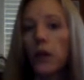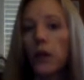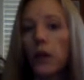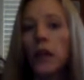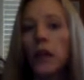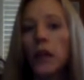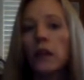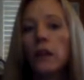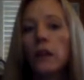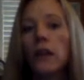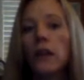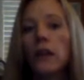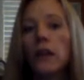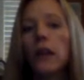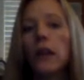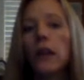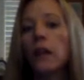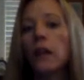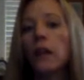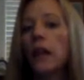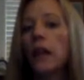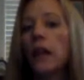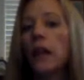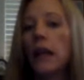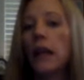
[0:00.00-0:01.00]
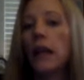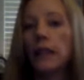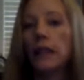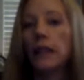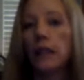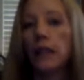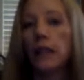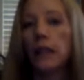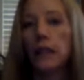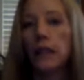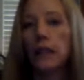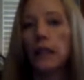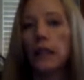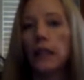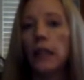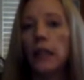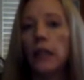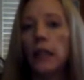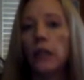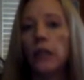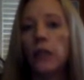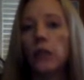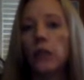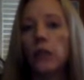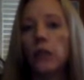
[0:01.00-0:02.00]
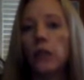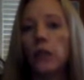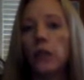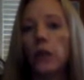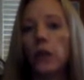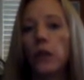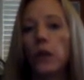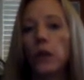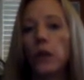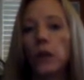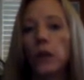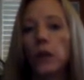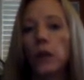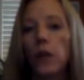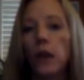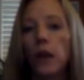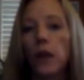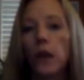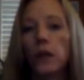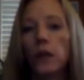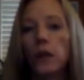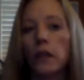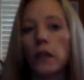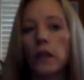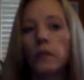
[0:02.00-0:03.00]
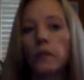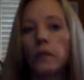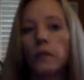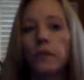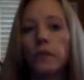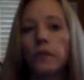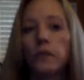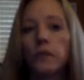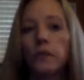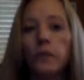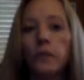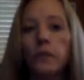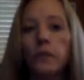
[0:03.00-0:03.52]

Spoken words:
So here's a classic stage 3 response.